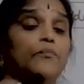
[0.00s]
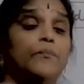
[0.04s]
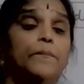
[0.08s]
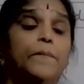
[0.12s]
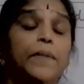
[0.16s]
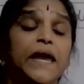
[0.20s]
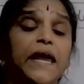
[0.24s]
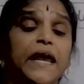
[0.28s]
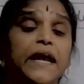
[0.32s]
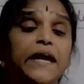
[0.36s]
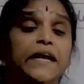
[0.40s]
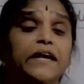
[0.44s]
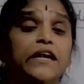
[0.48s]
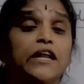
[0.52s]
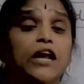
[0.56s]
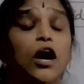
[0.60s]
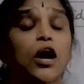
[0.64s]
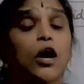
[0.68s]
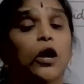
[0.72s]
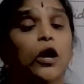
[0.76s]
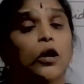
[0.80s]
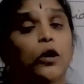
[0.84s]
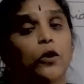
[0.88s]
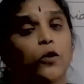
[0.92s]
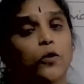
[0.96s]

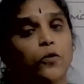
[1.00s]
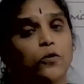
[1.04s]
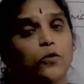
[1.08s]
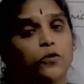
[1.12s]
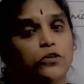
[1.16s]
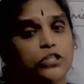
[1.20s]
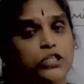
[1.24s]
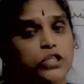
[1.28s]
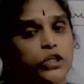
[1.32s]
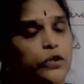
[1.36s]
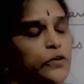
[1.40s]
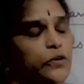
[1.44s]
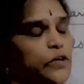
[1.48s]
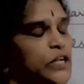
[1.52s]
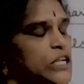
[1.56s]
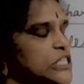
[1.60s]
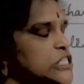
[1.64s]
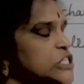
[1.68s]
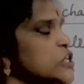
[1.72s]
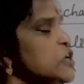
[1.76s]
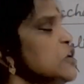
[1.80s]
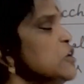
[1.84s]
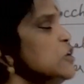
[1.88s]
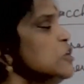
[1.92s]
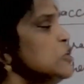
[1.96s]
beta glucose
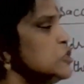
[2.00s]
units.